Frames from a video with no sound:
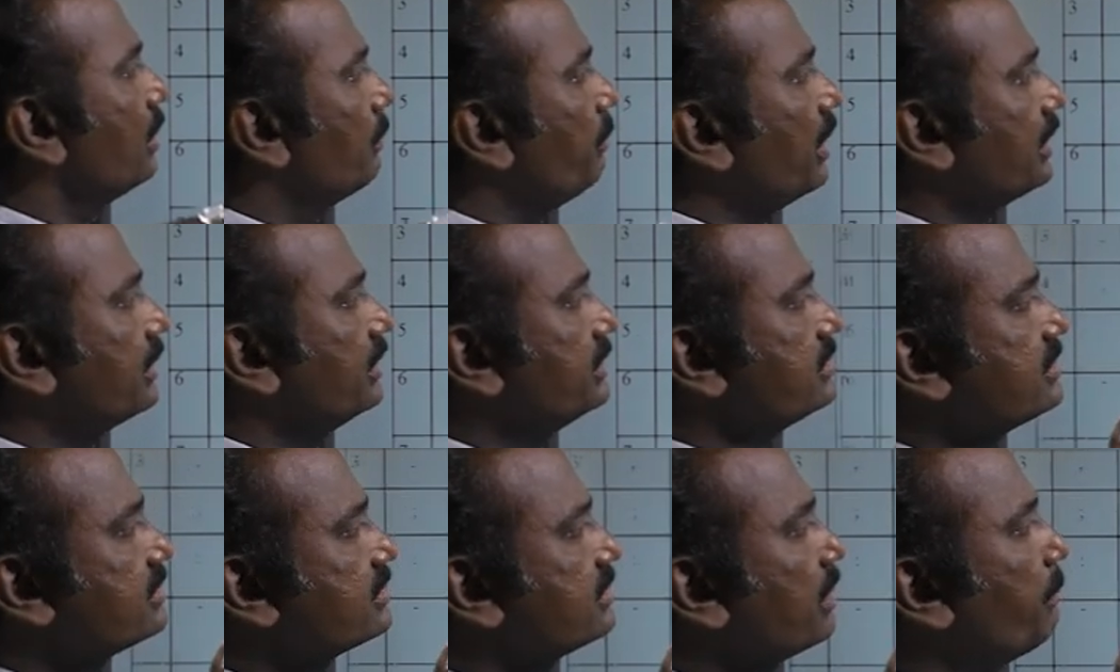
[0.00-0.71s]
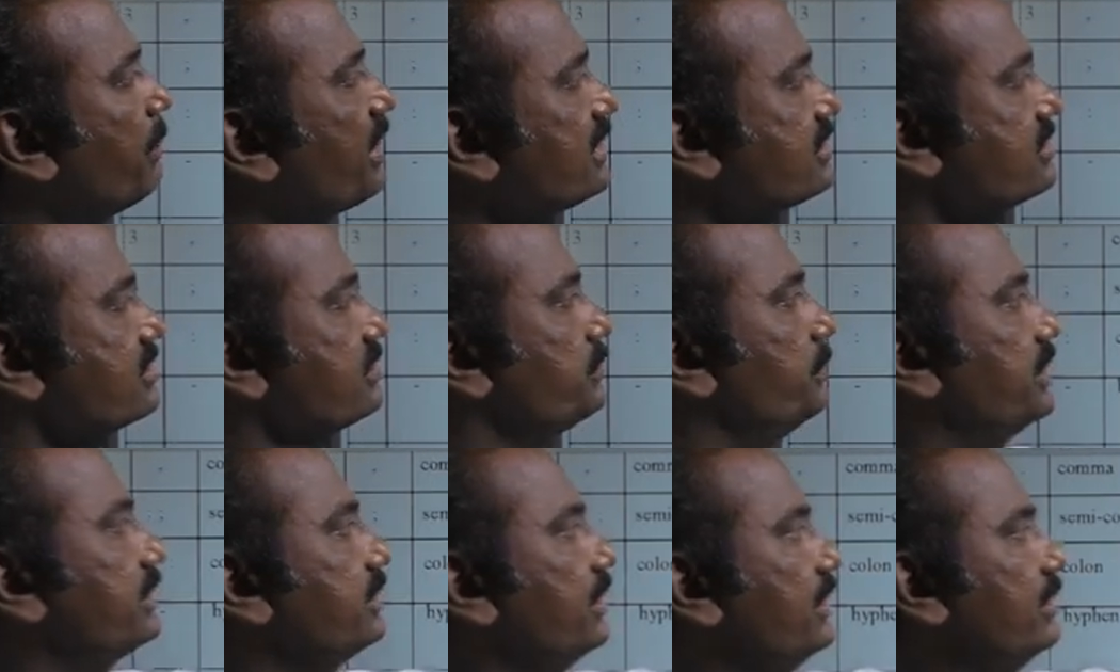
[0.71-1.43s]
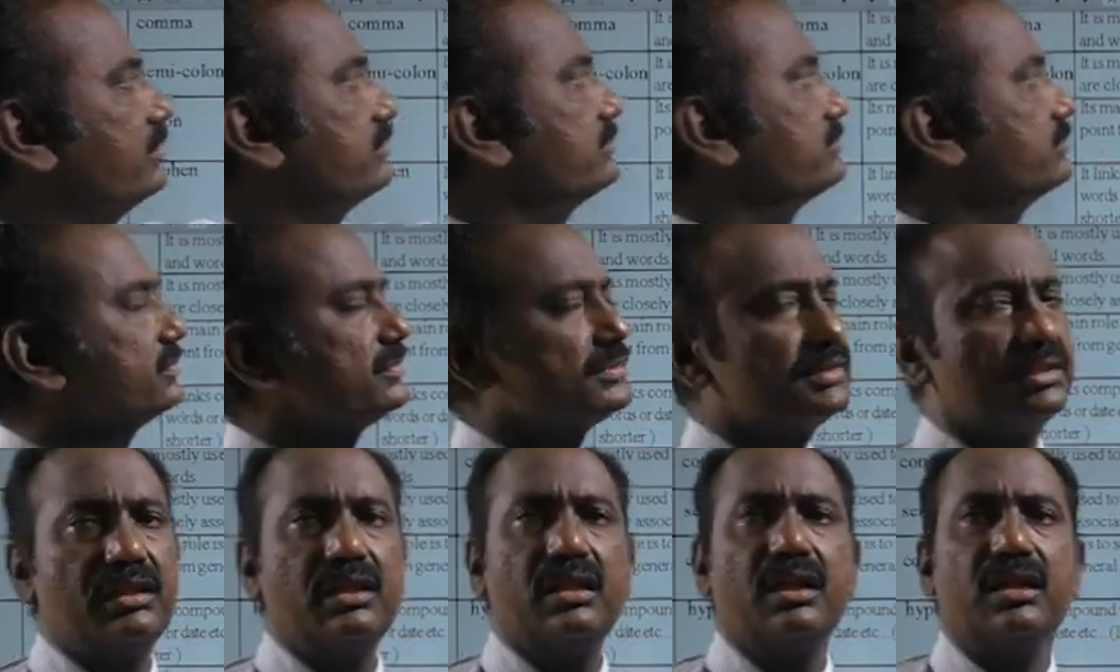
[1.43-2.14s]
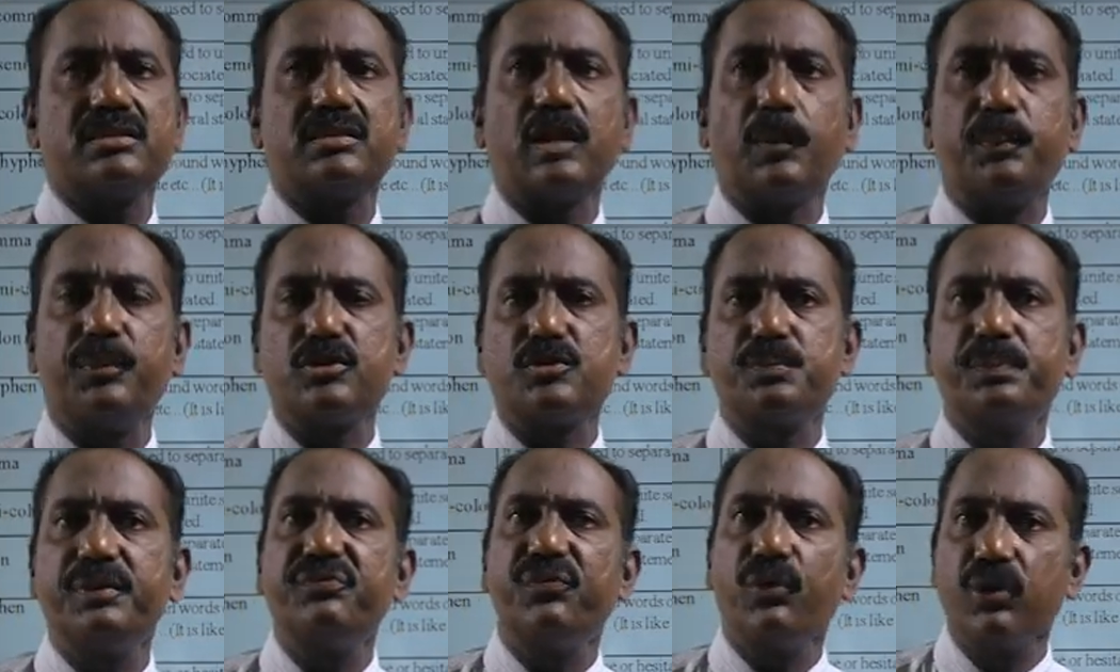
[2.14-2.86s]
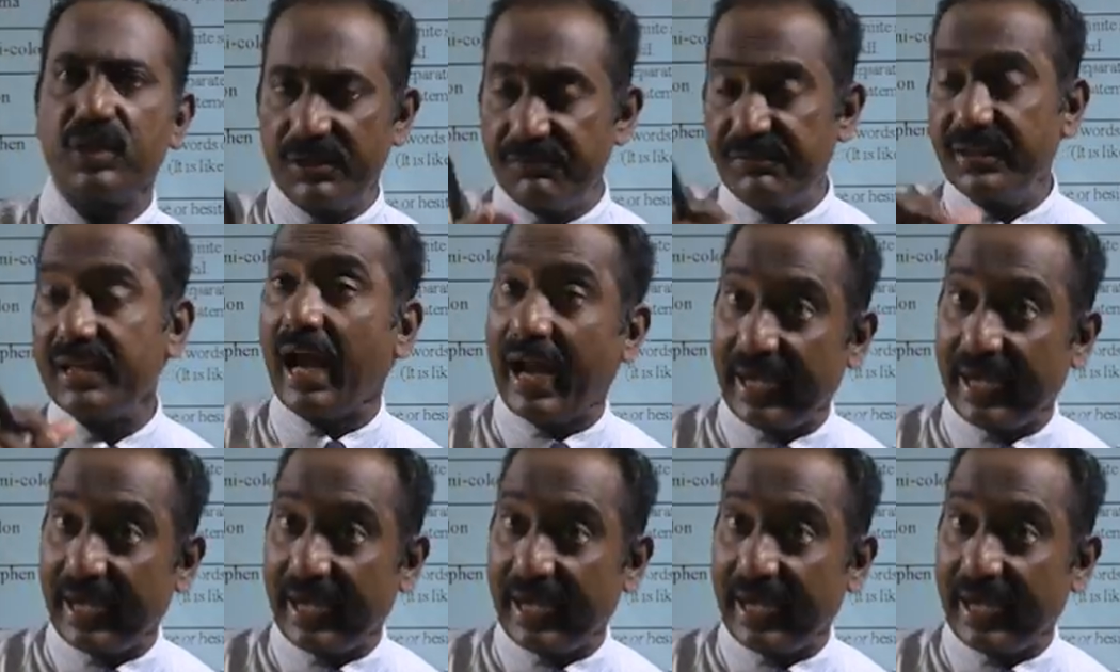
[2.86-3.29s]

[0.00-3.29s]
But this is the best method. Suppose before giving